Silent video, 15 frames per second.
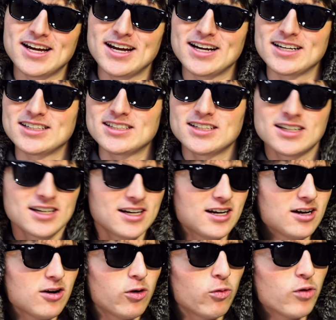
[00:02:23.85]
And
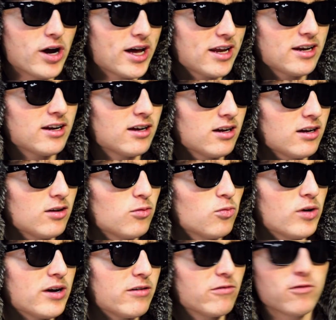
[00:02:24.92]
when
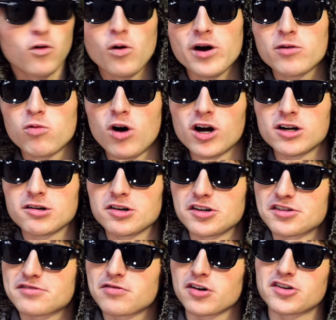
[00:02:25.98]
void
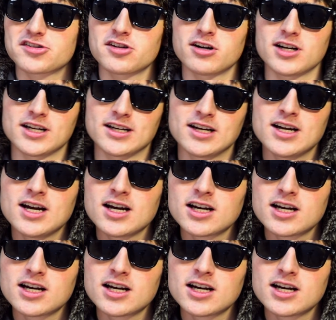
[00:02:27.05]
wanderers first started